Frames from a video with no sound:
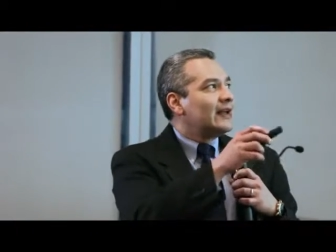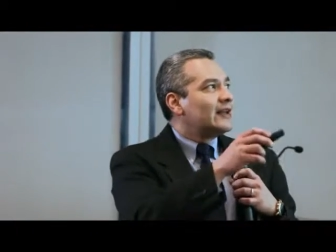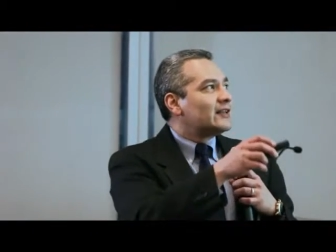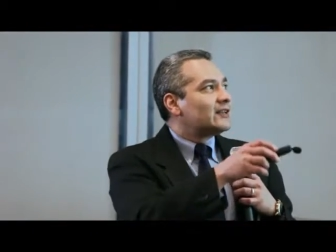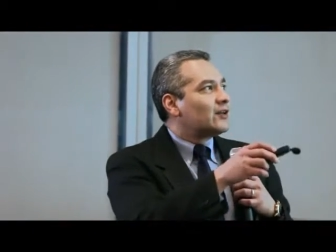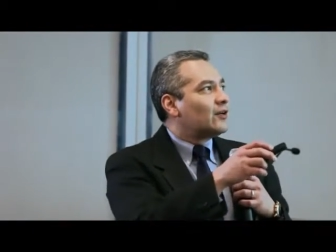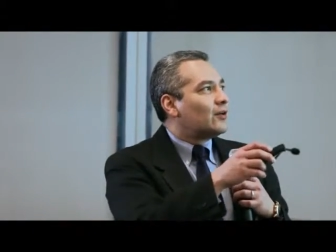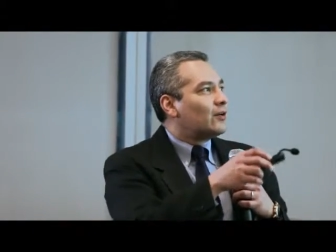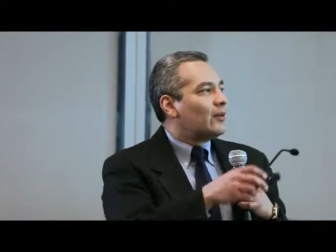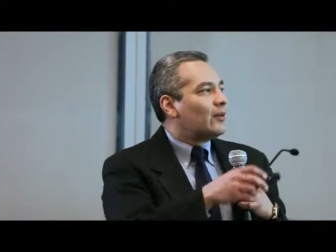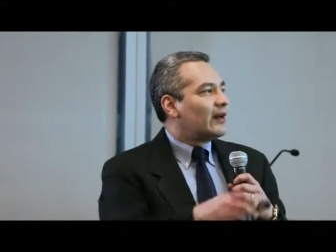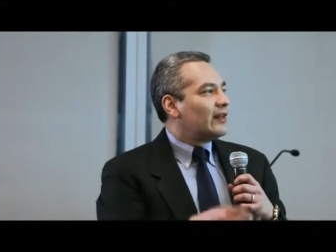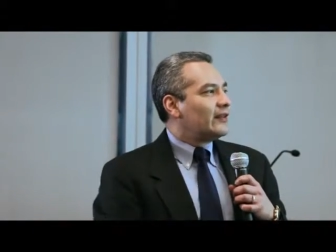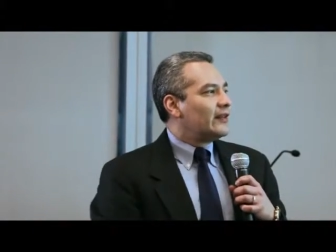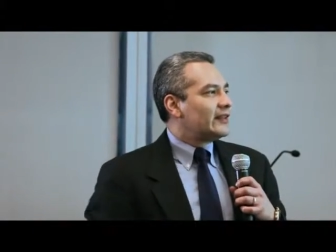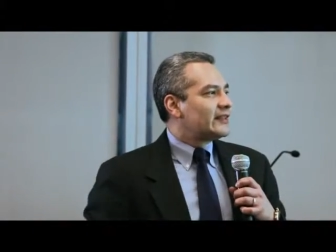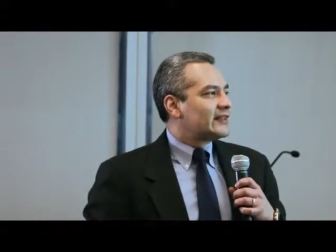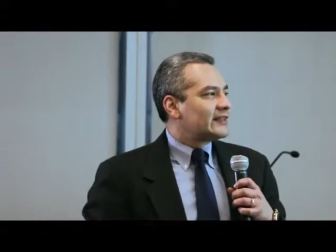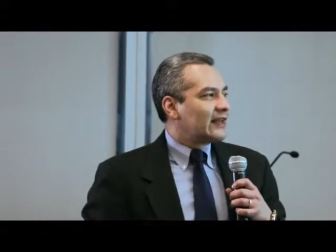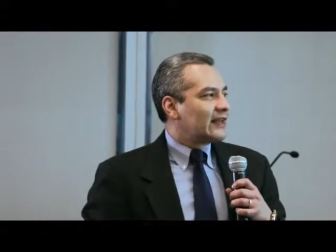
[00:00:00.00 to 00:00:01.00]
So
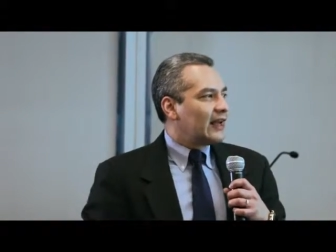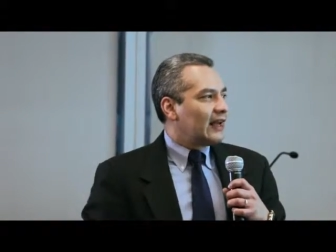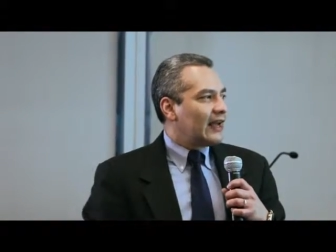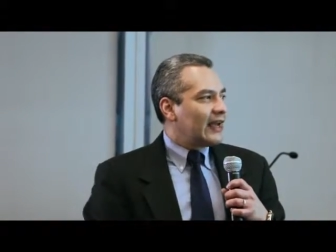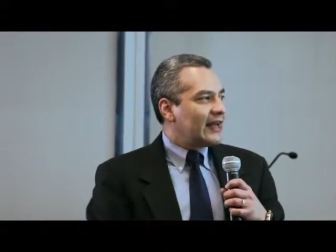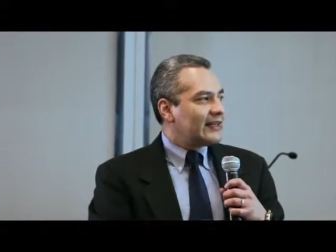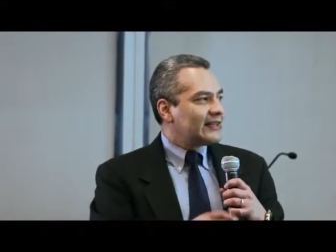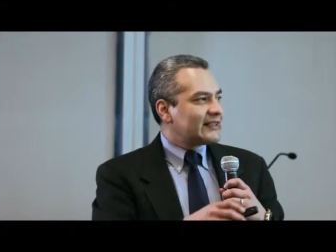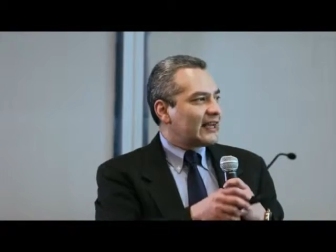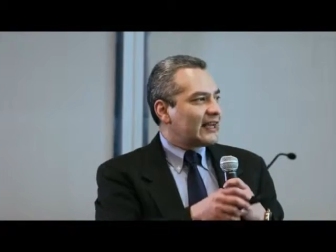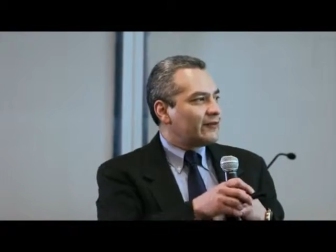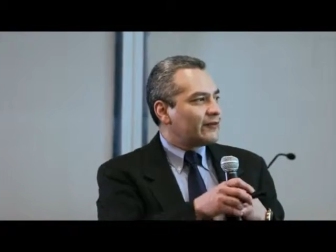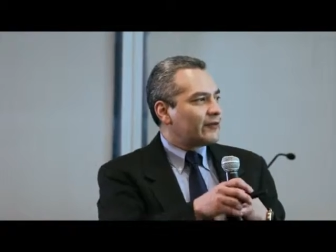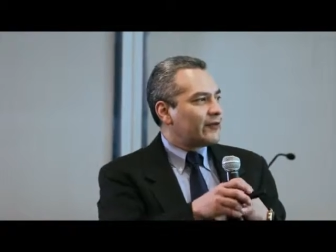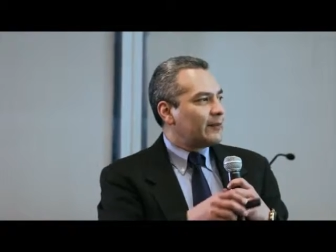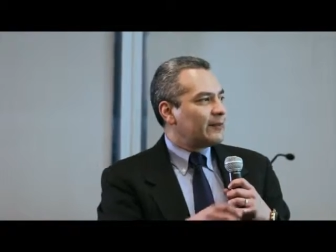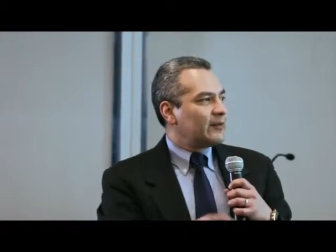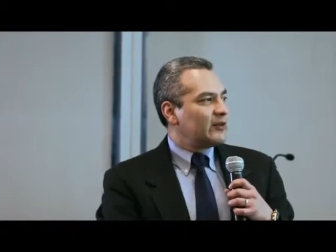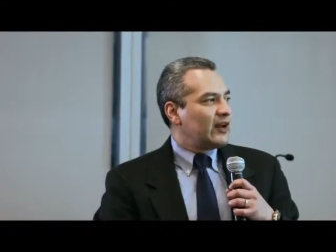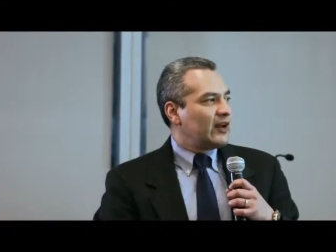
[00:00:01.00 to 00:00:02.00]
this insight
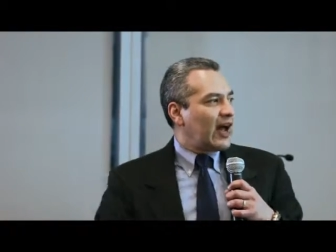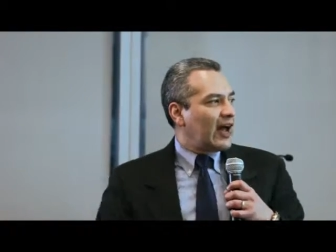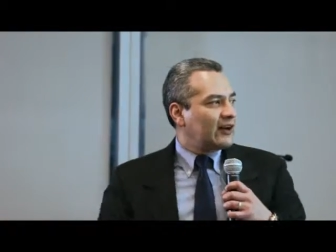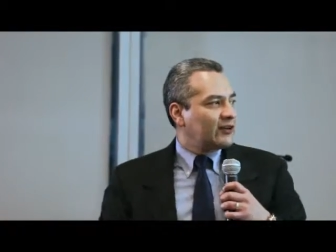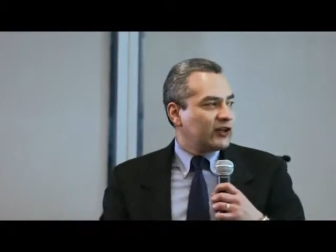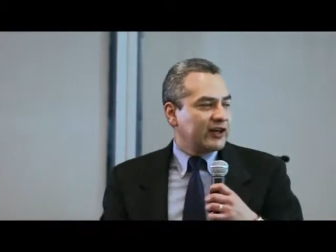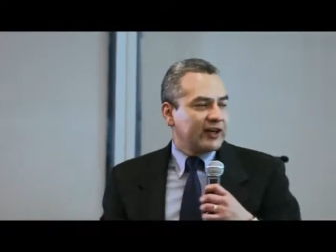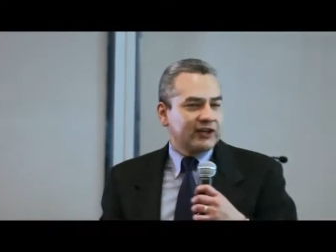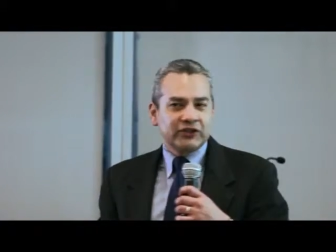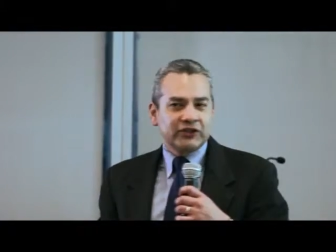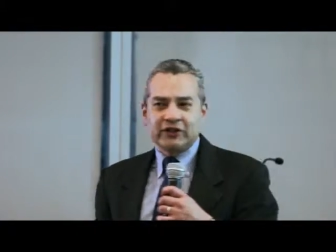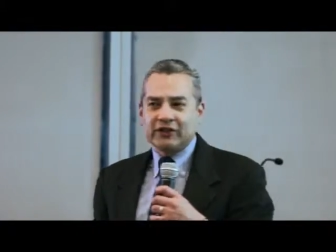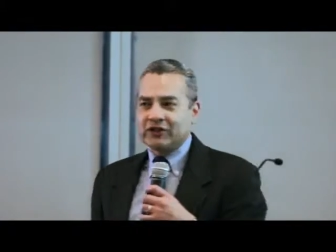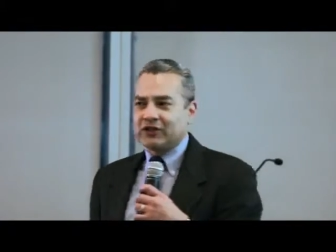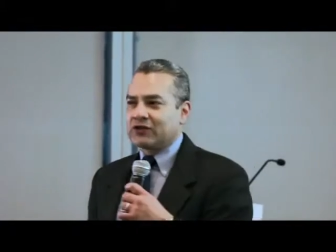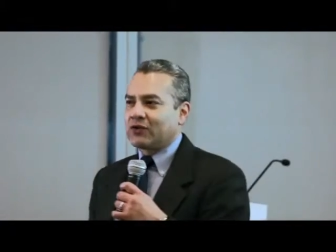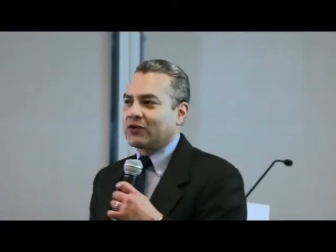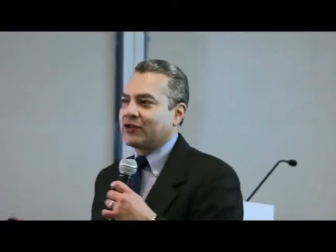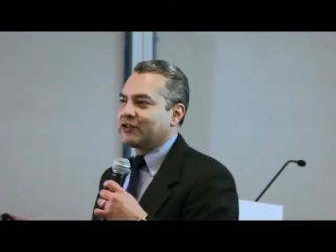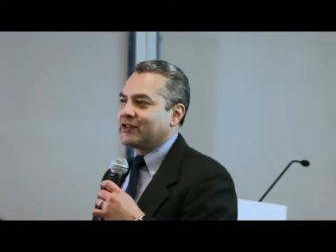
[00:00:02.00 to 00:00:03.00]
from non-traditional
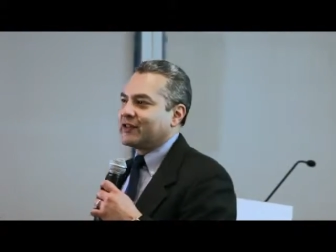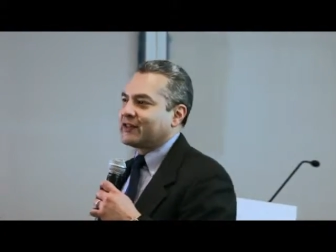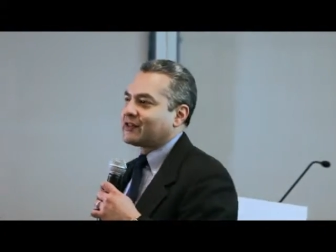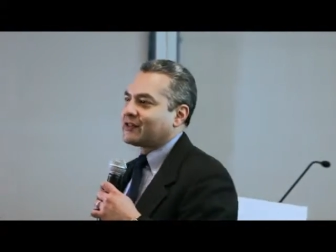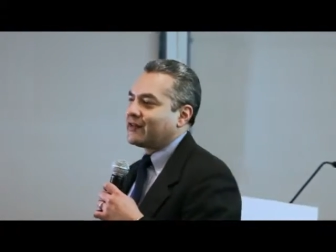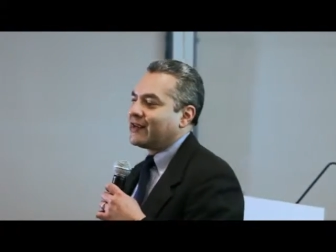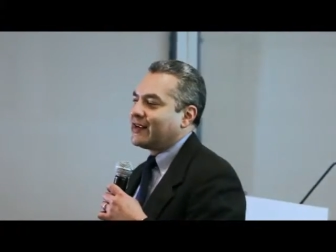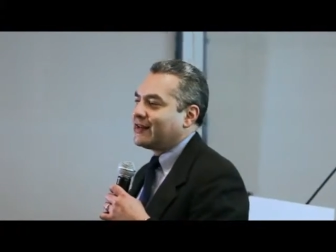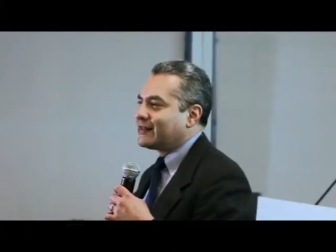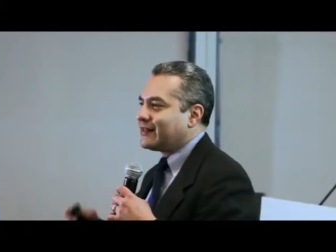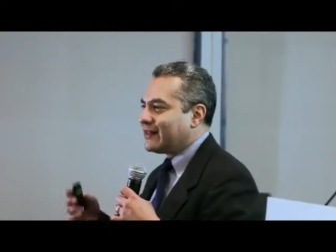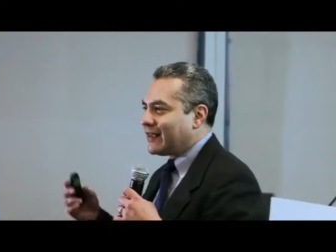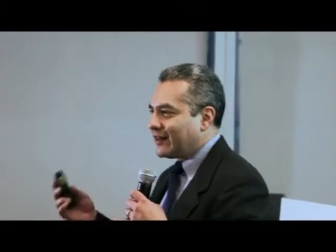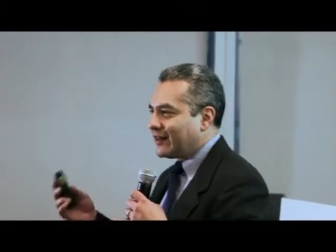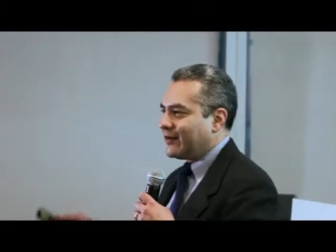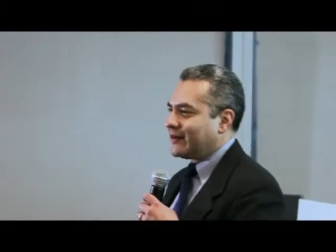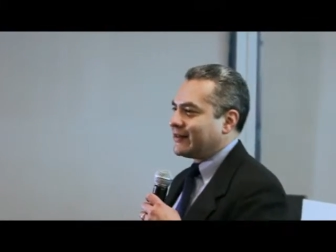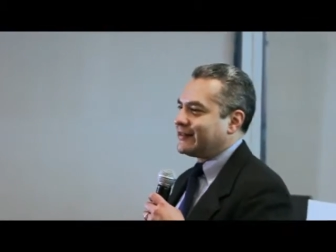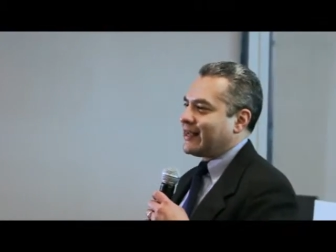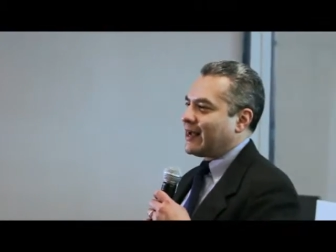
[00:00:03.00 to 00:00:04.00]
sources. So here's
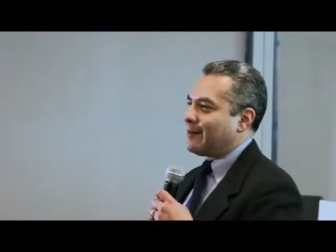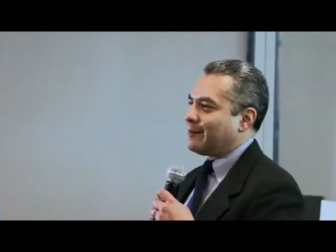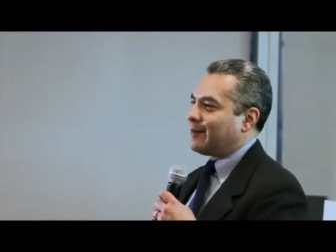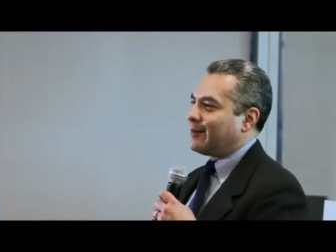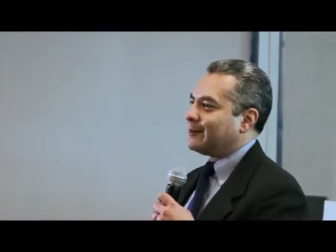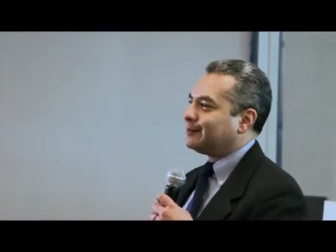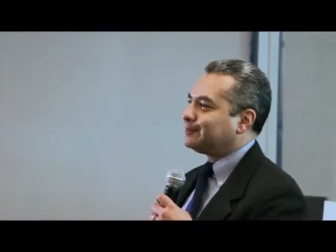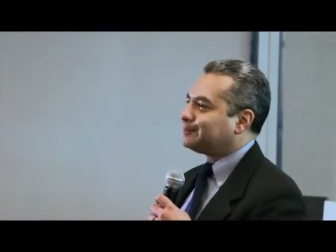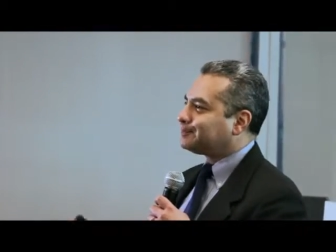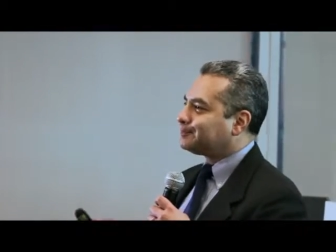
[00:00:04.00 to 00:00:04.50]
another example.